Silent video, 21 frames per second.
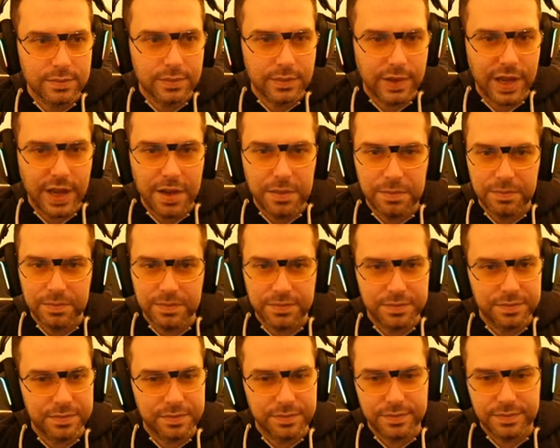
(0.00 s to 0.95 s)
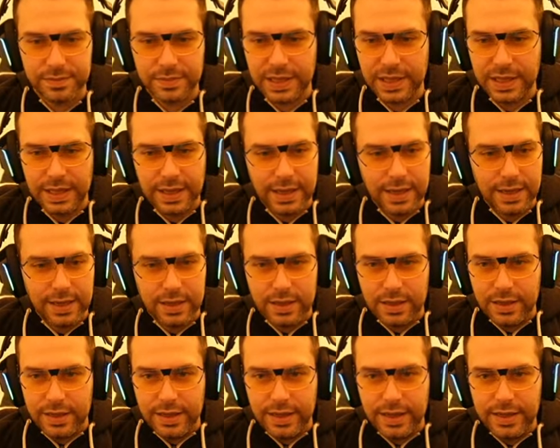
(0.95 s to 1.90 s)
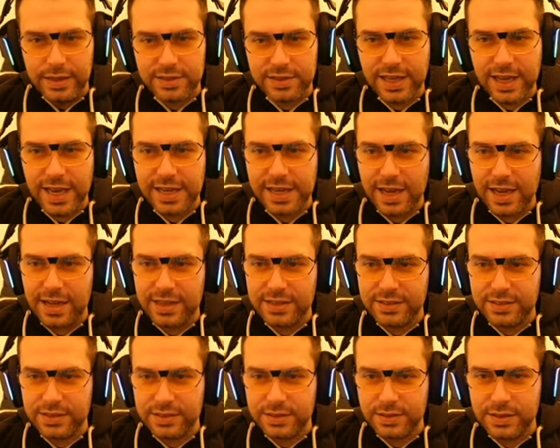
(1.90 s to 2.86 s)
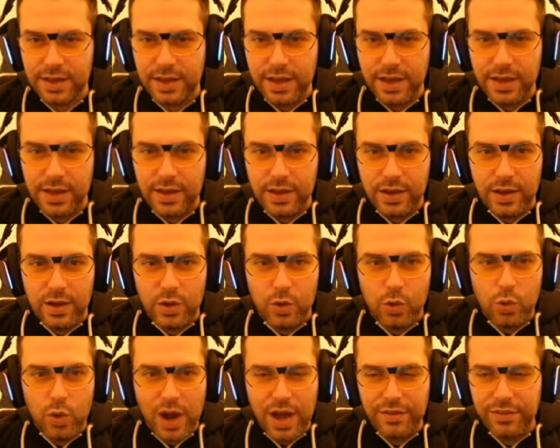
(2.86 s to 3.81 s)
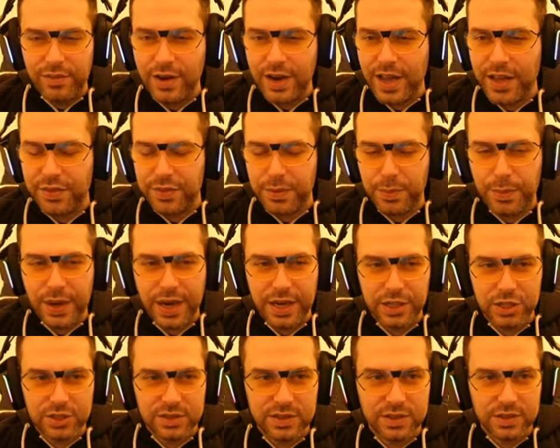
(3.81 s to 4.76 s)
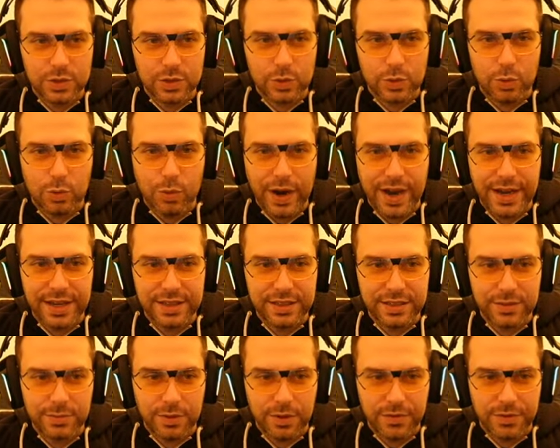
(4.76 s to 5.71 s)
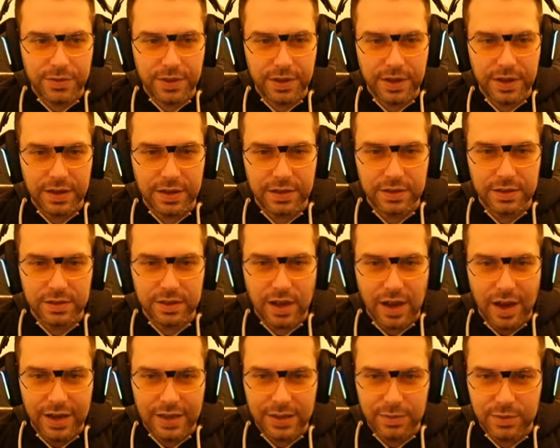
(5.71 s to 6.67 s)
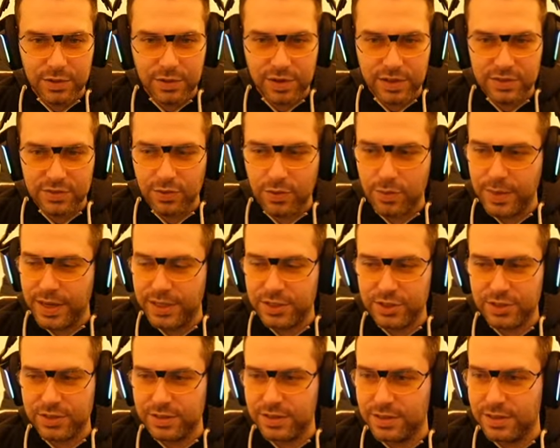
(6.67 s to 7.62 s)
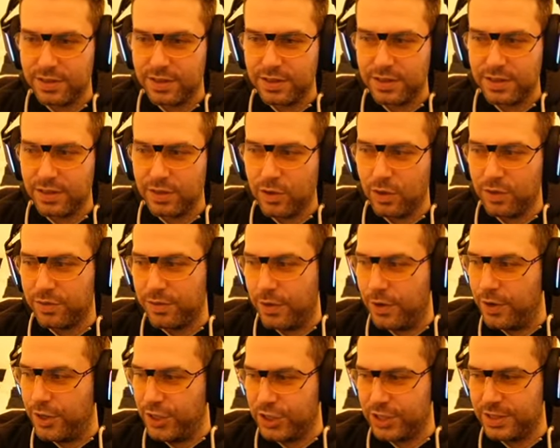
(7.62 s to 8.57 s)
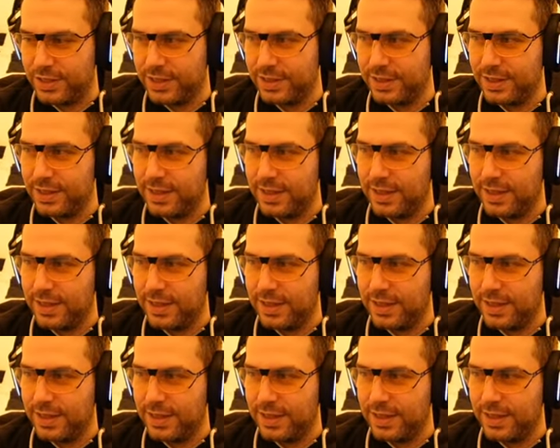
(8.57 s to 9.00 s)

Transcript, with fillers: Yeah. Insane, guys. Whoever had the patience to wait with the item transformation, conversion,